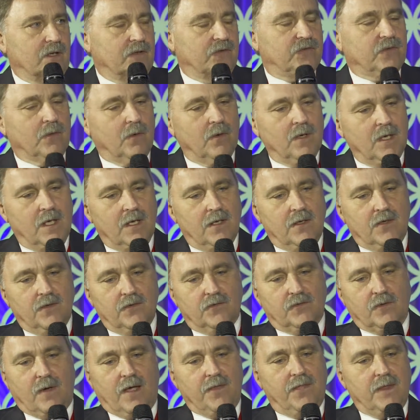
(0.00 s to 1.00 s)
So
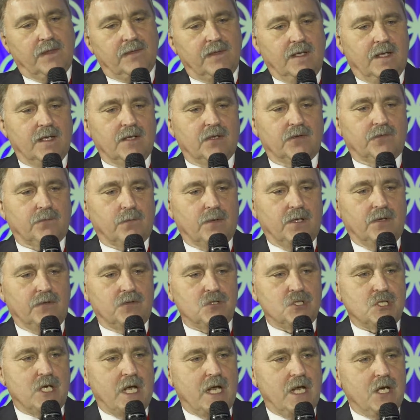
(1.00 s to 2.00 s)
I think the industry is
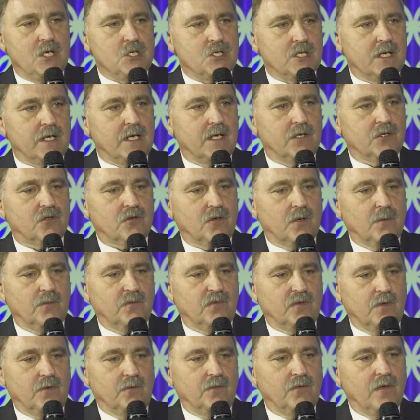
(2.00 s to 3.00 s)
changing in
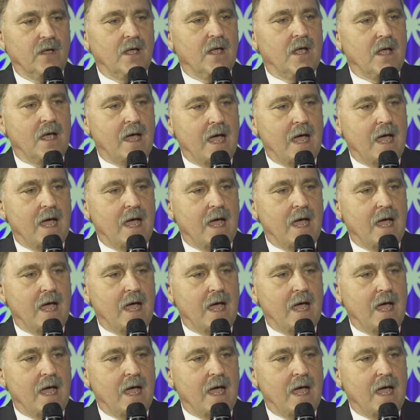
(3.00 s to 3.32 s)
terms of